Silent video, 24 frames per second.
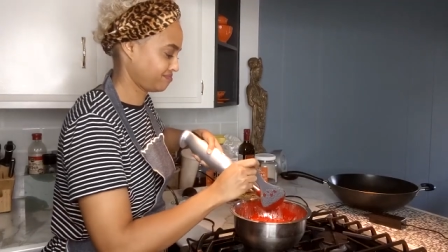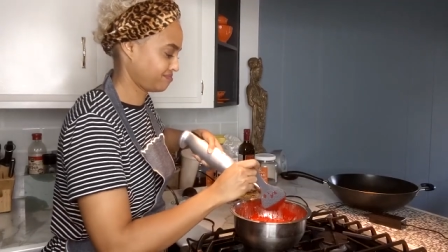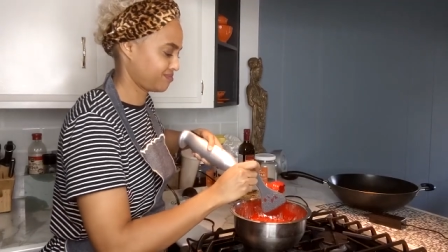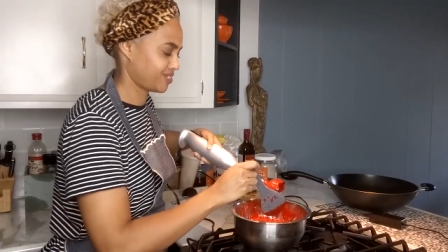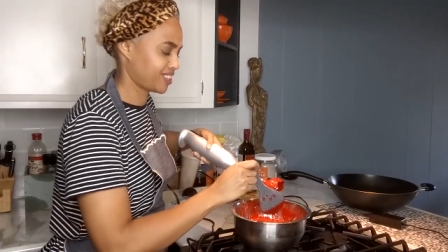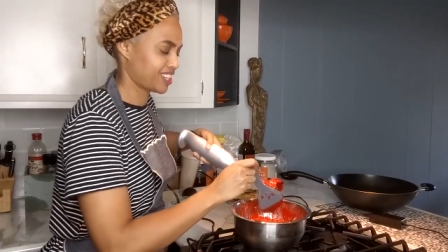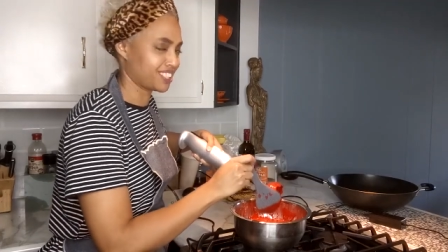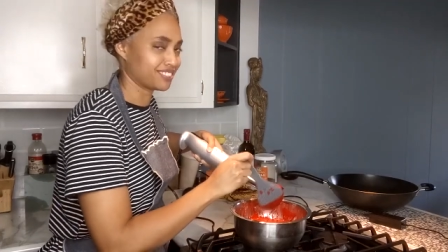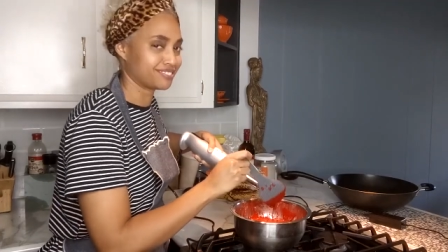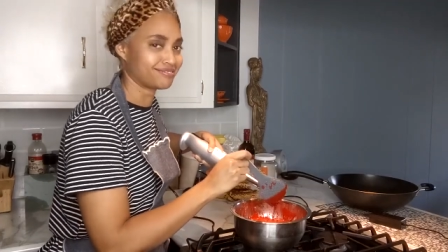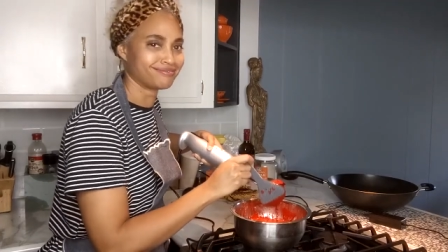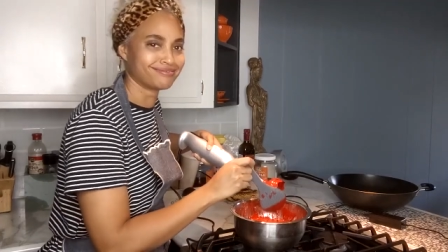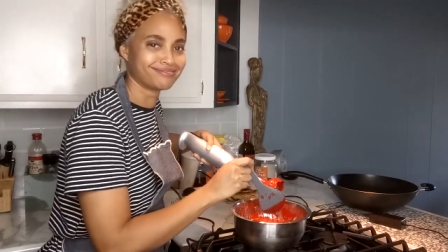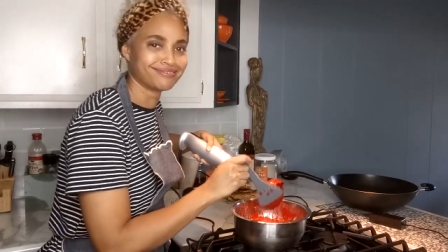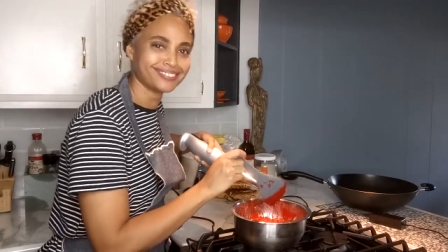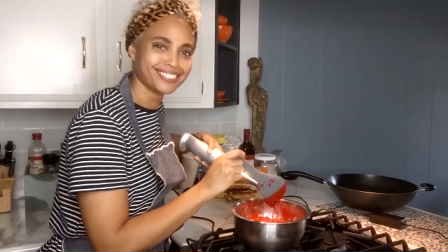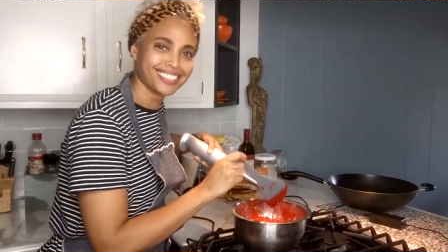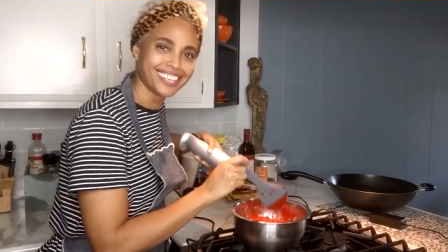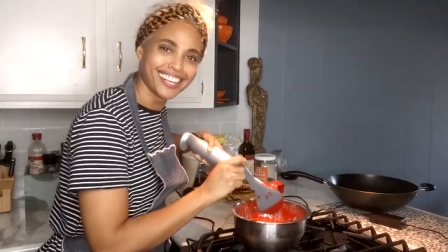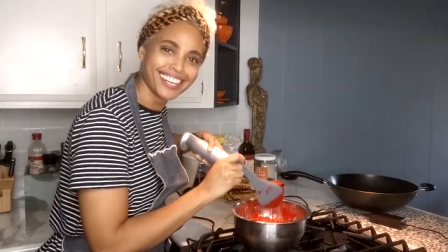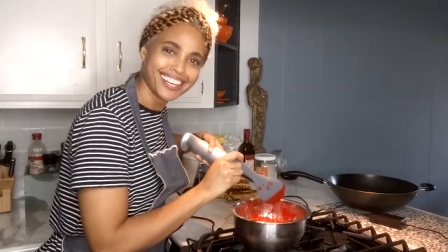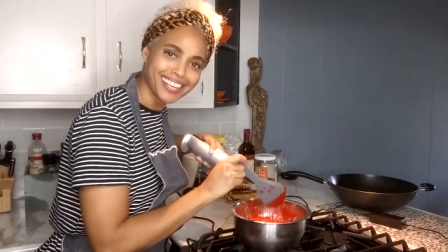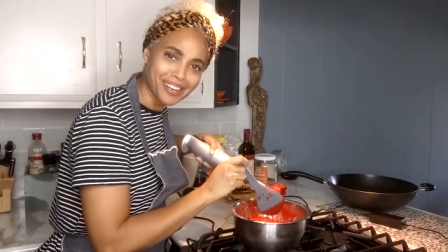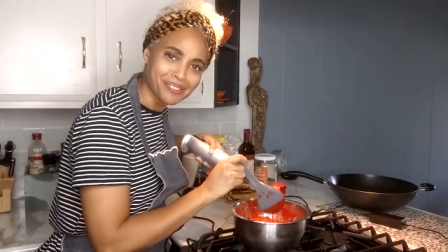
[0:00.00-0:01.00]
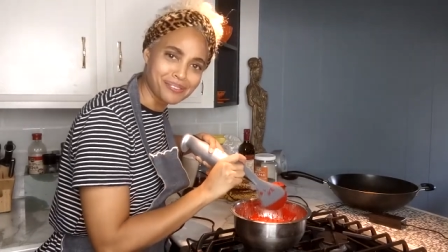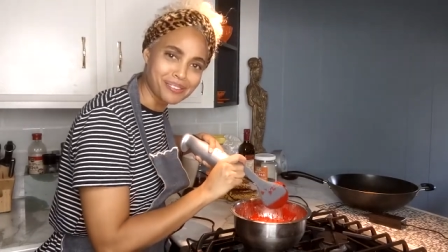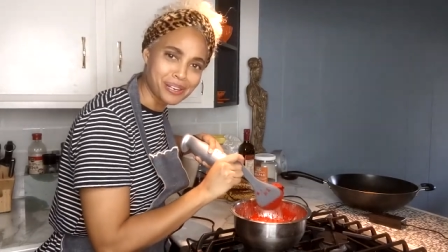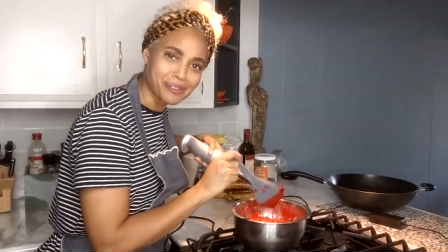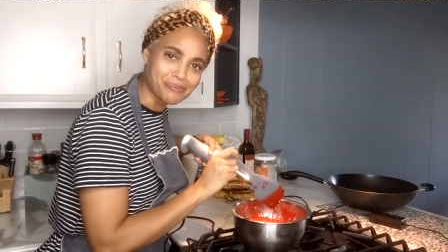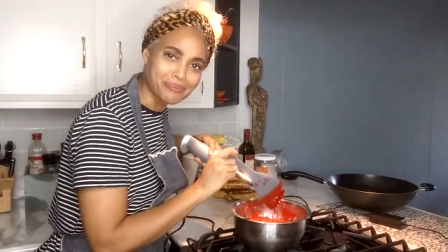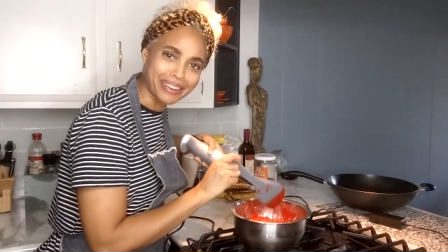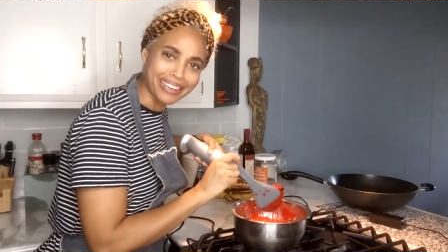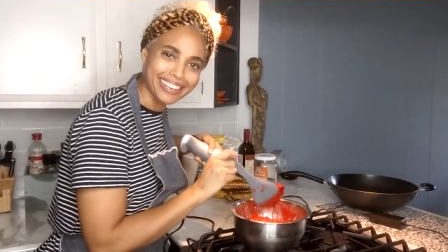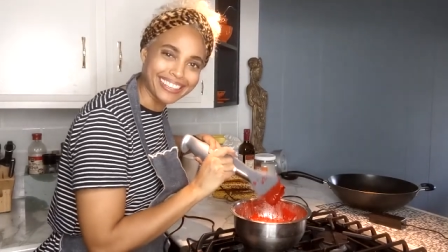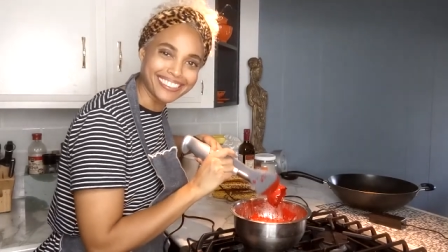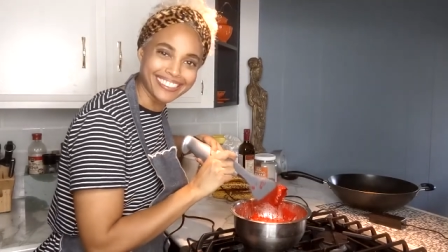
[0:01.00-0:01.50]
Well, it will
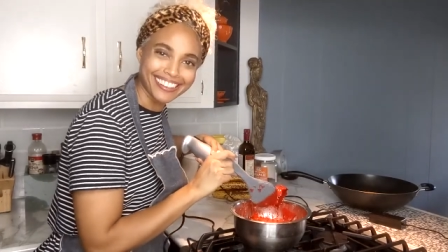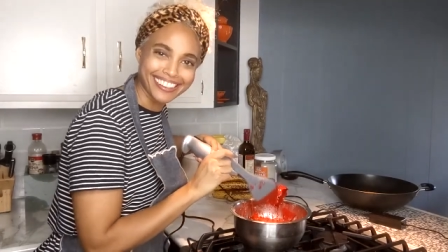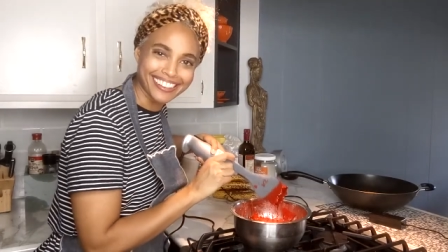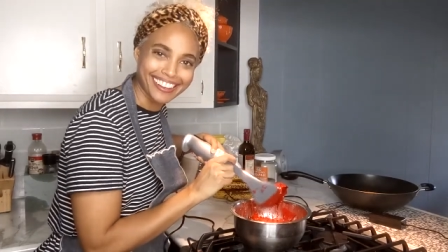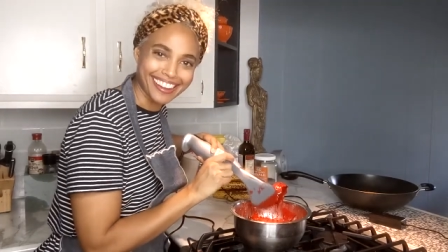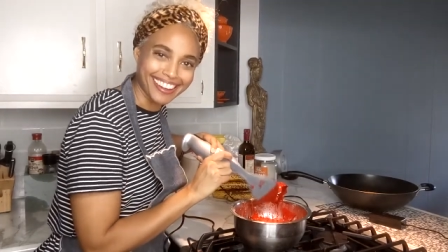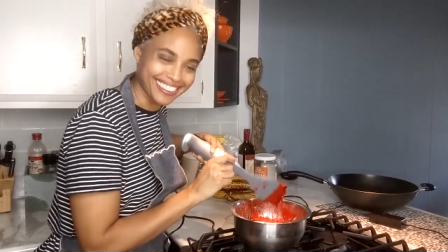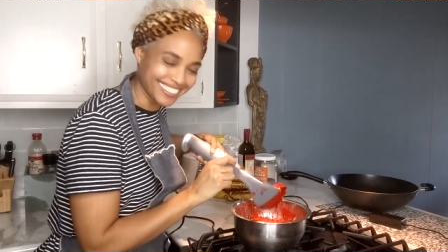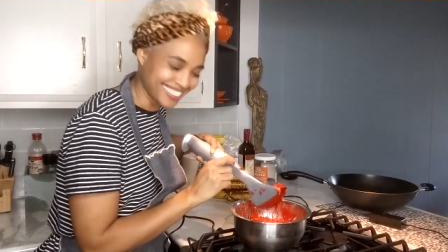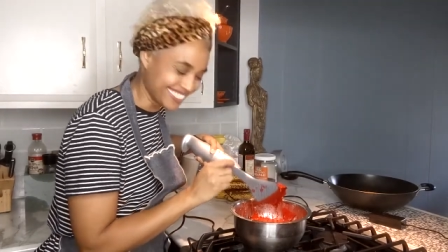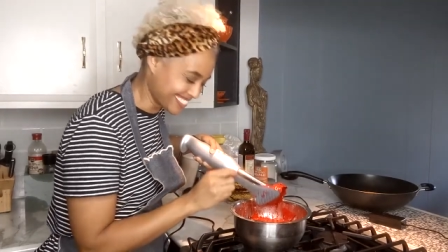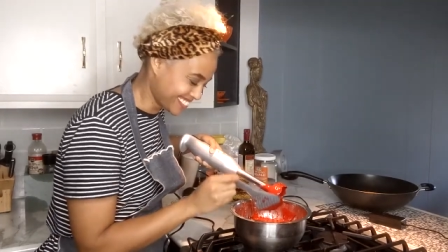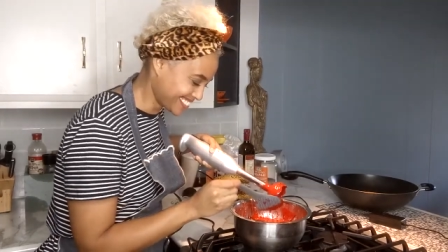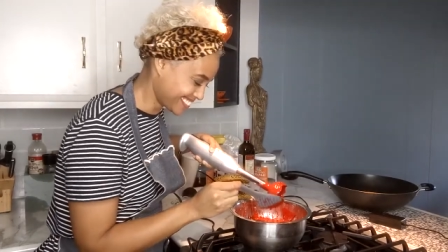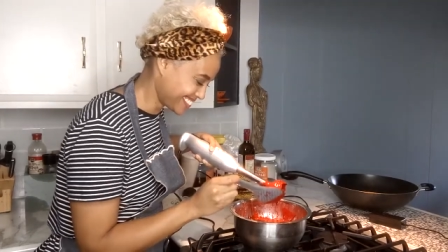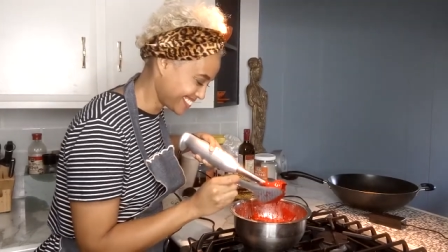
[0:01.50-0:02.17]
be, not yet.